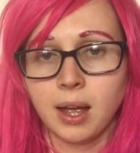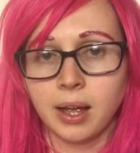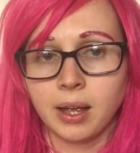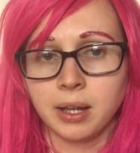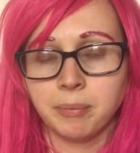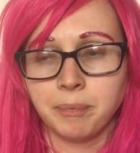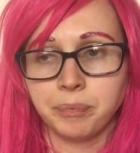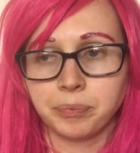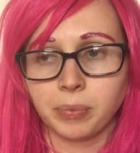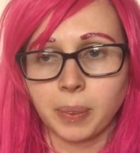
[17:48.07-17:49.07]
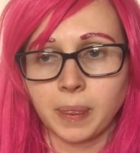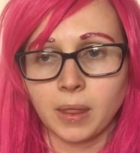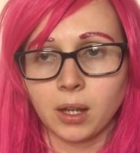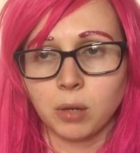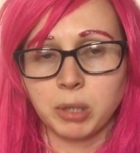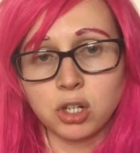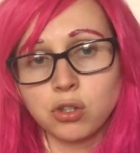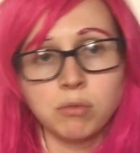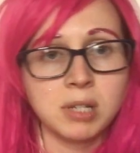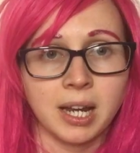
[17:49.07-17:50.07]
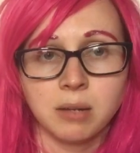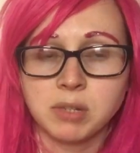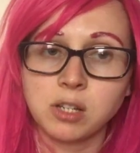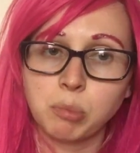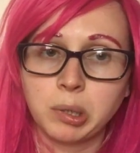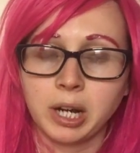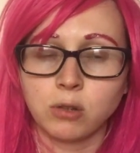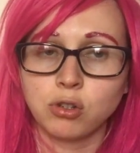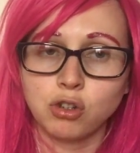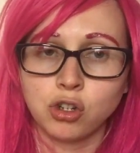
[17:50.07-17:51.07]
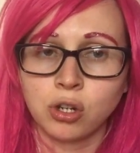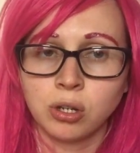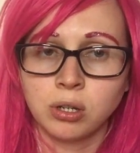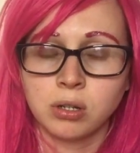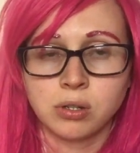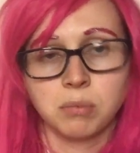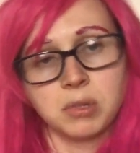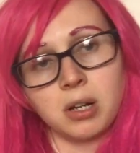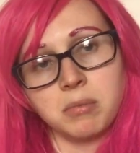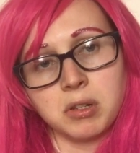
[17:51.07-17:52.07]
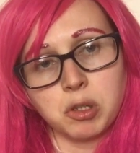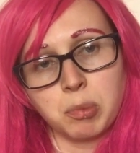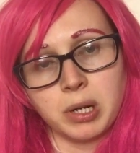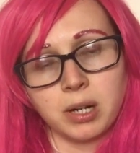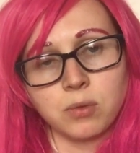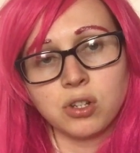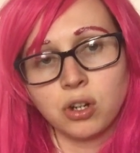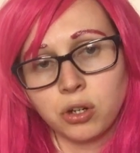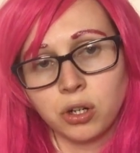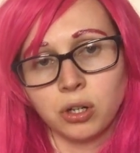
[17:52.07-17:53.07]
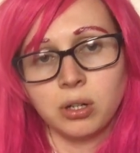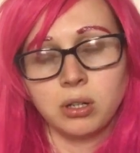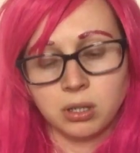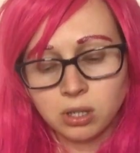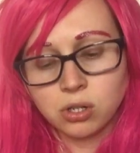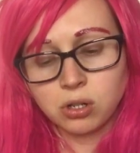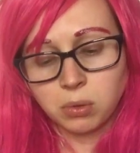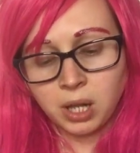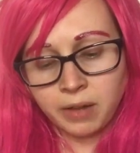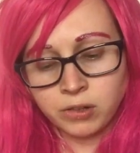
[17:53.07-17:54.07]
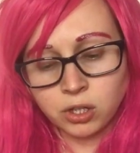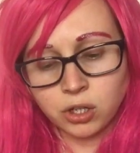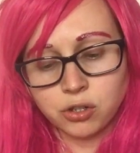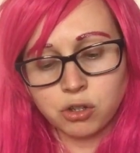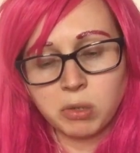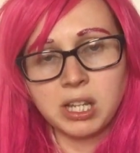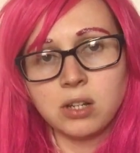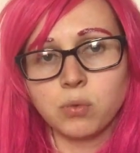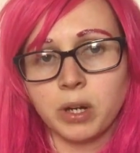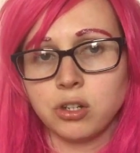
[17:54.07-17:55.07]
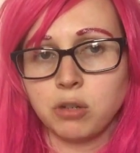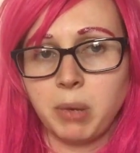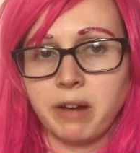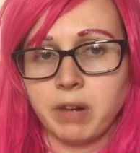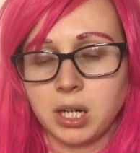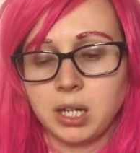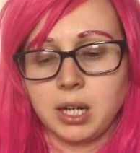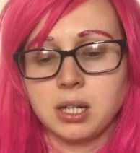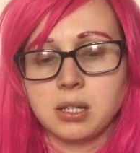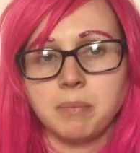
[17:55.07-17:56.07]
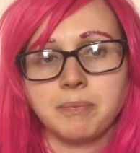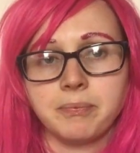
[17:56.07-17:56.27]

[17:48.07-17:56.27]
h. Because sometimes it's pronounced ch, sometimes it's pronounced k. So we'll have a look at some of these words. You might recognise them.